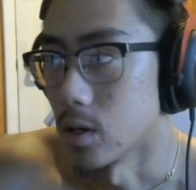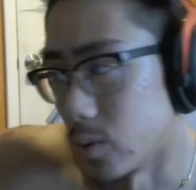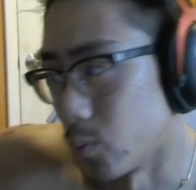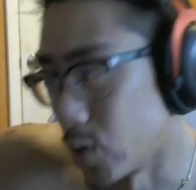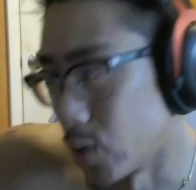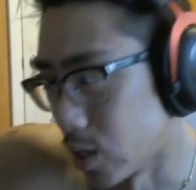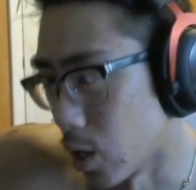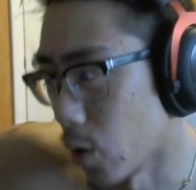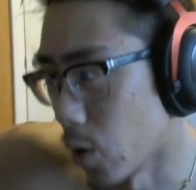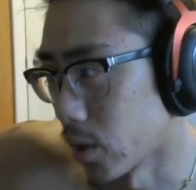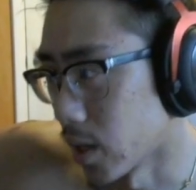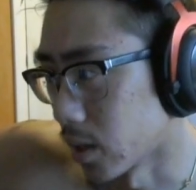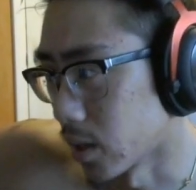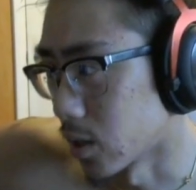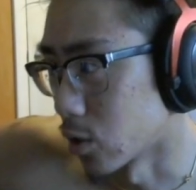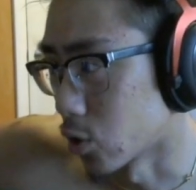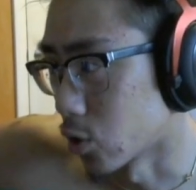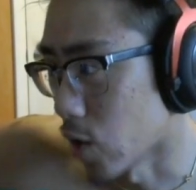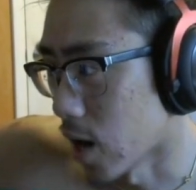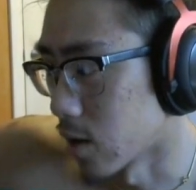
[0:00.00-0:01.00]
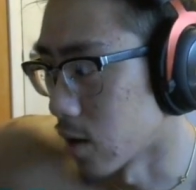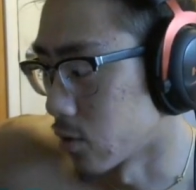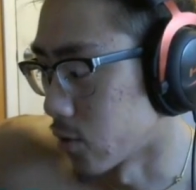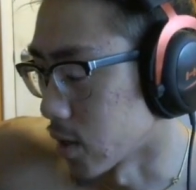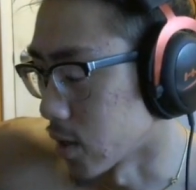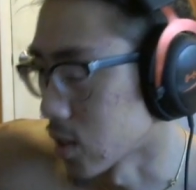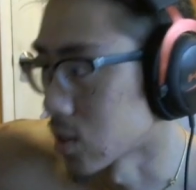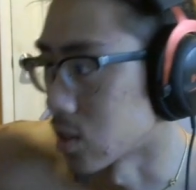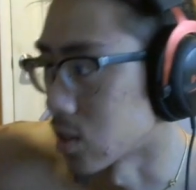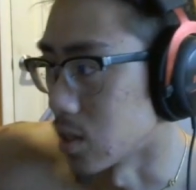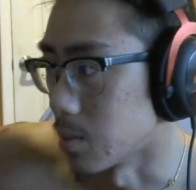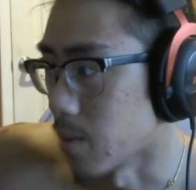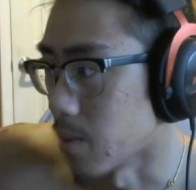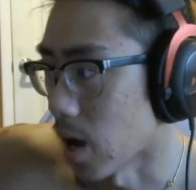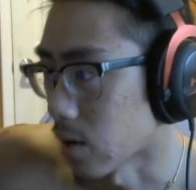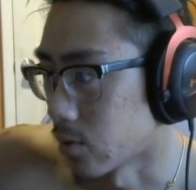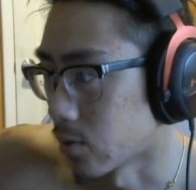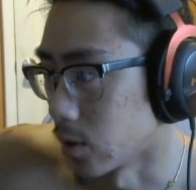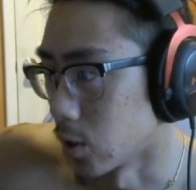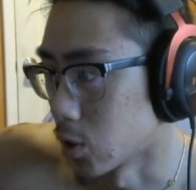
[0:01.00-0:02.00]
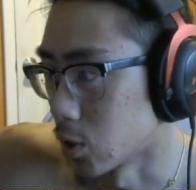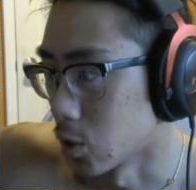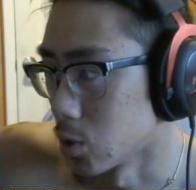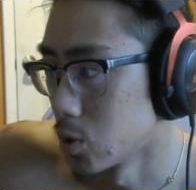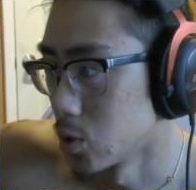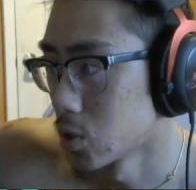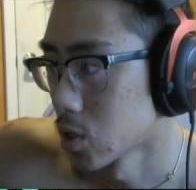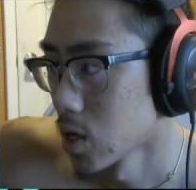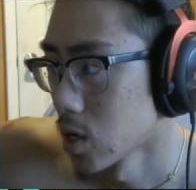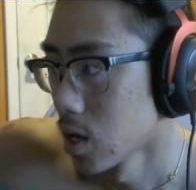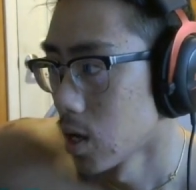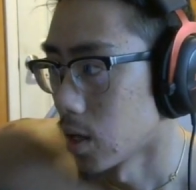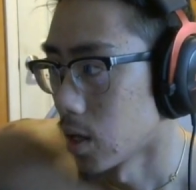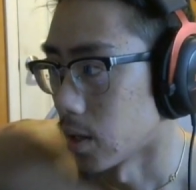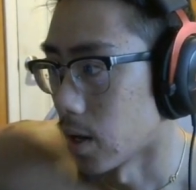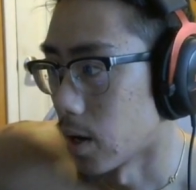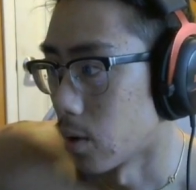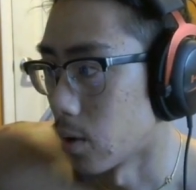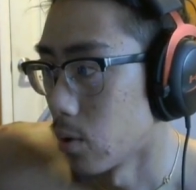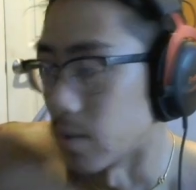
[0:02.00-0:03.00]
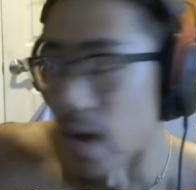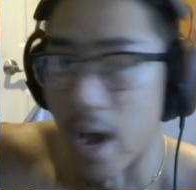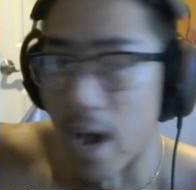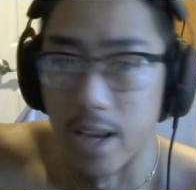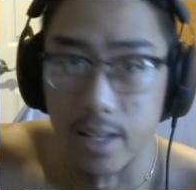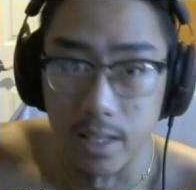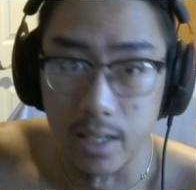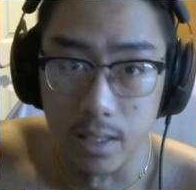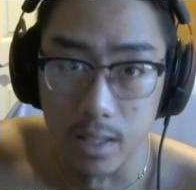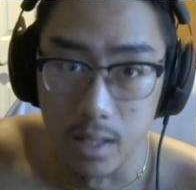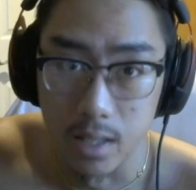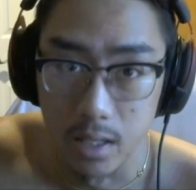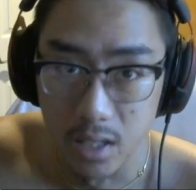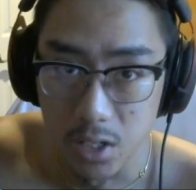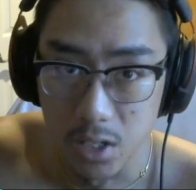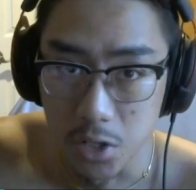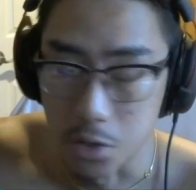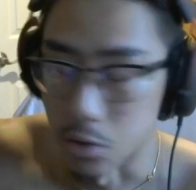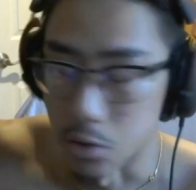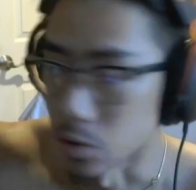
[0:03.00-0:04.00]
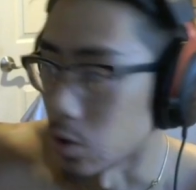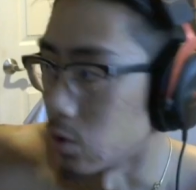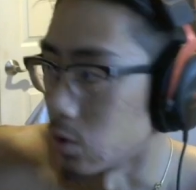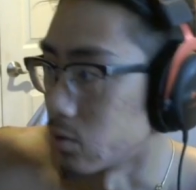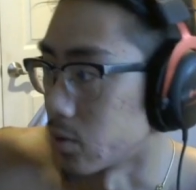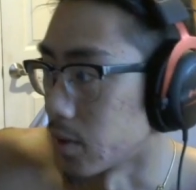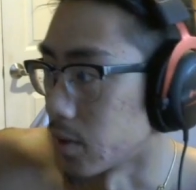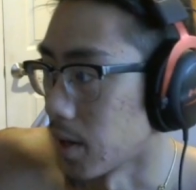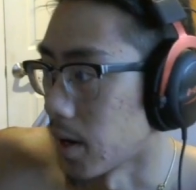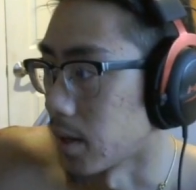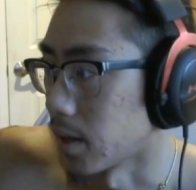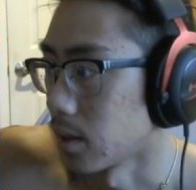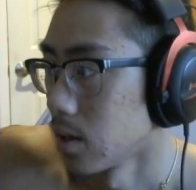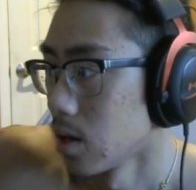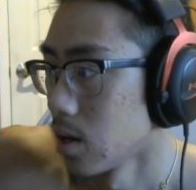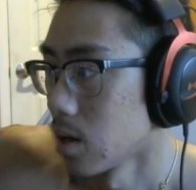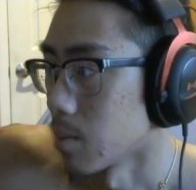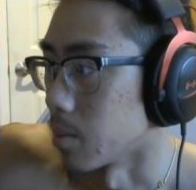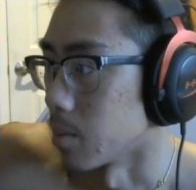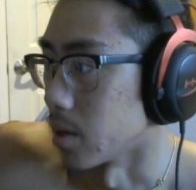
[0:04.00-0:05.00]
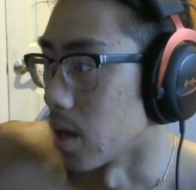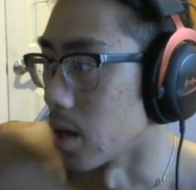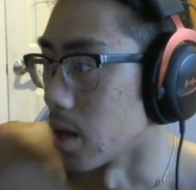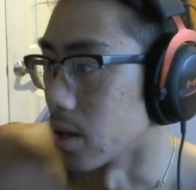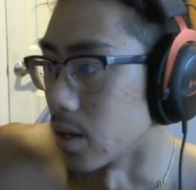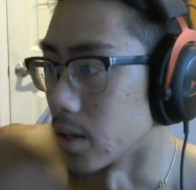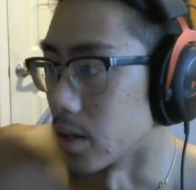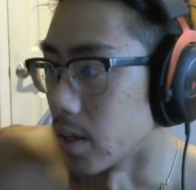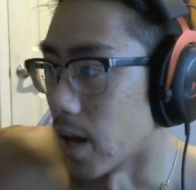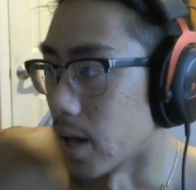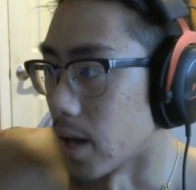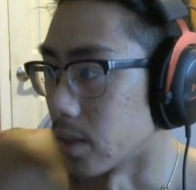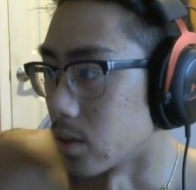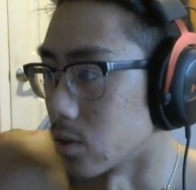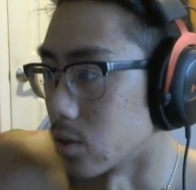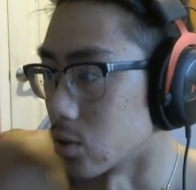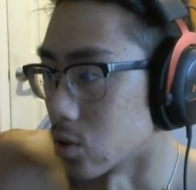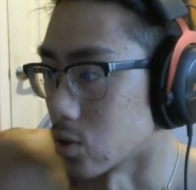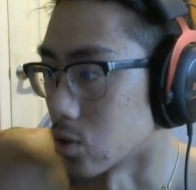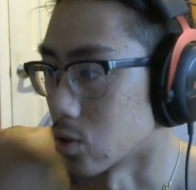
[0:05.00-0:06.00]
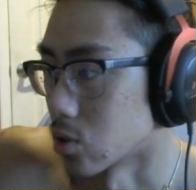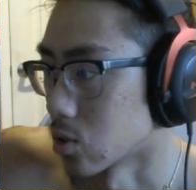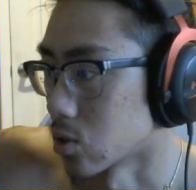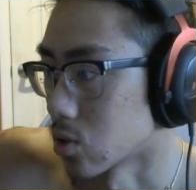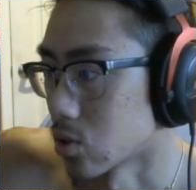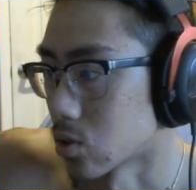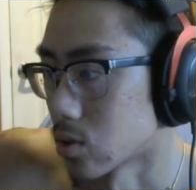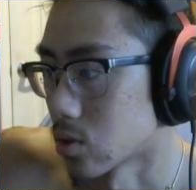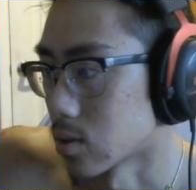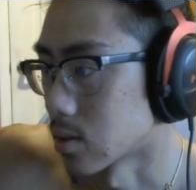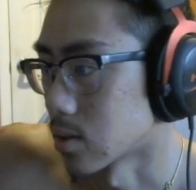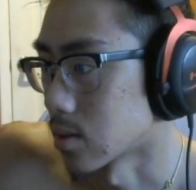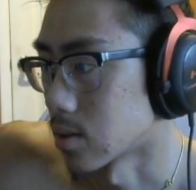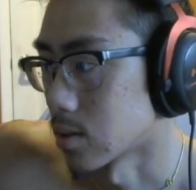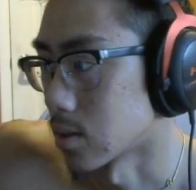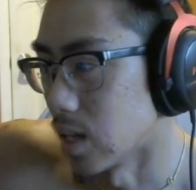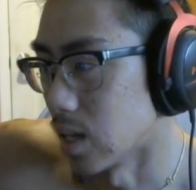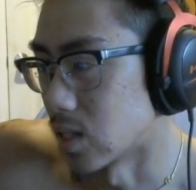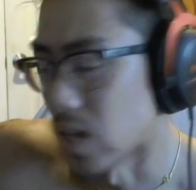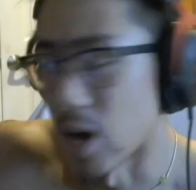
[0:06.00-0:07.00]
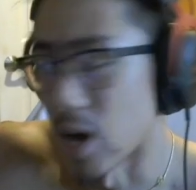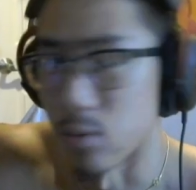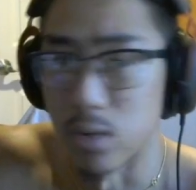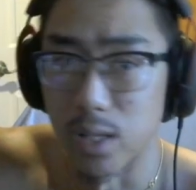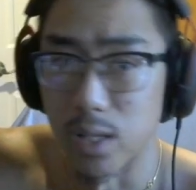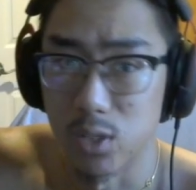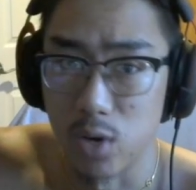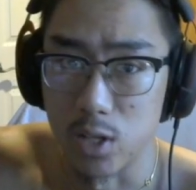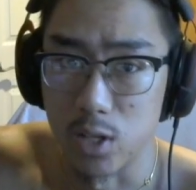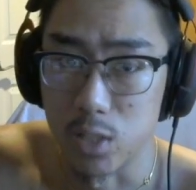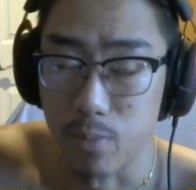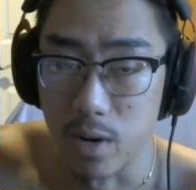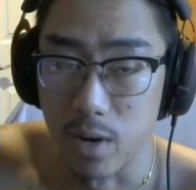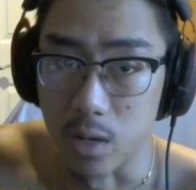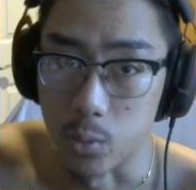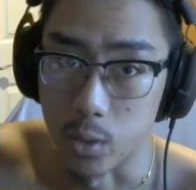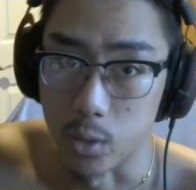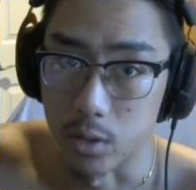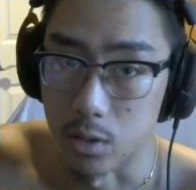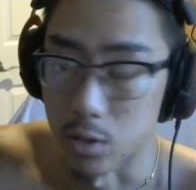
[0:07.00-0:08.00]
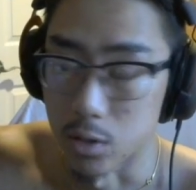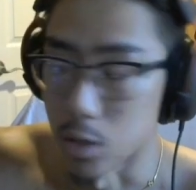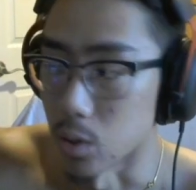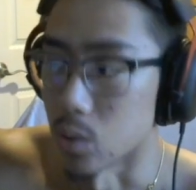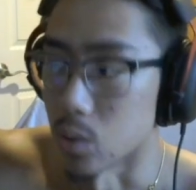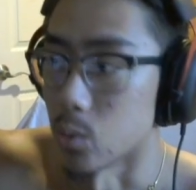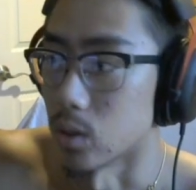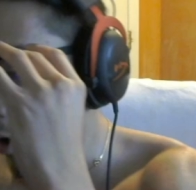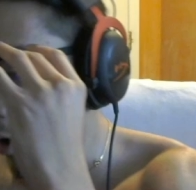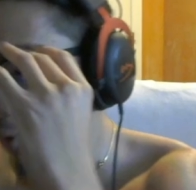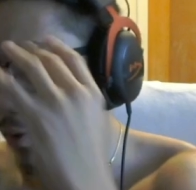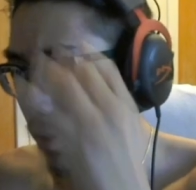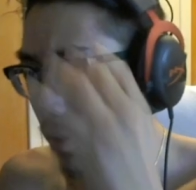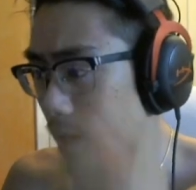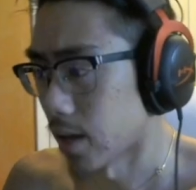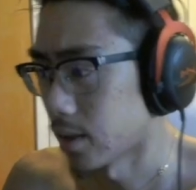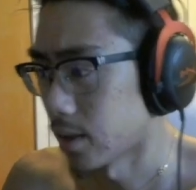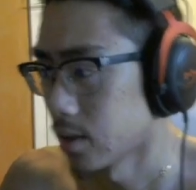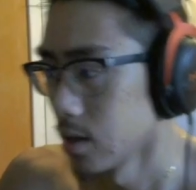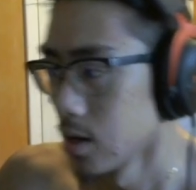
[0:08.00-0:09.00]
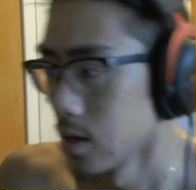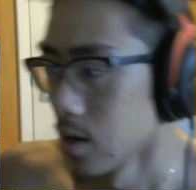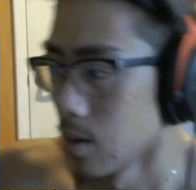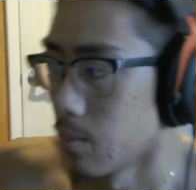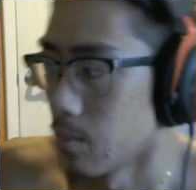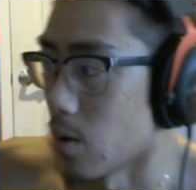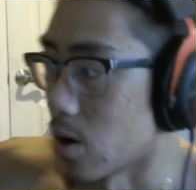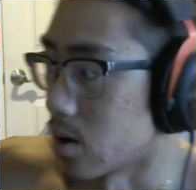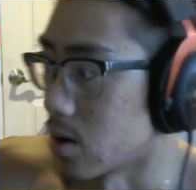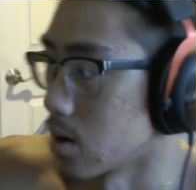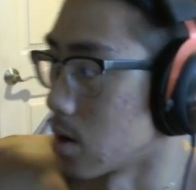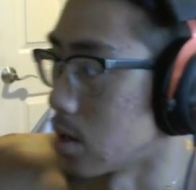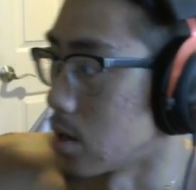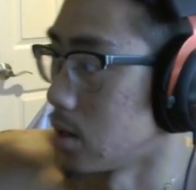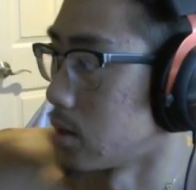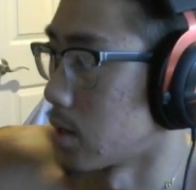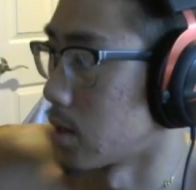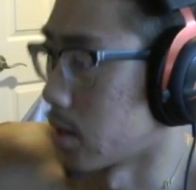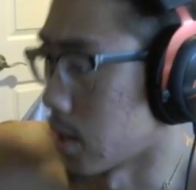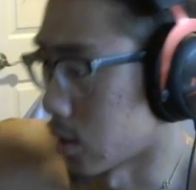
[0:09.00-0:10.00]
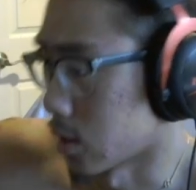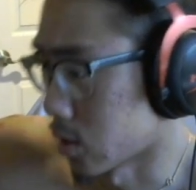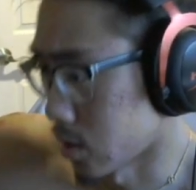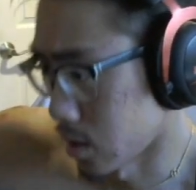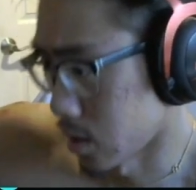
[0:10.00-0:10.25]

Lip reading: We know that they're trying to fix the backfill issues now. They're adding an additional code for that, but other than that, it's not really transparent what they're doing with. Hopefully that next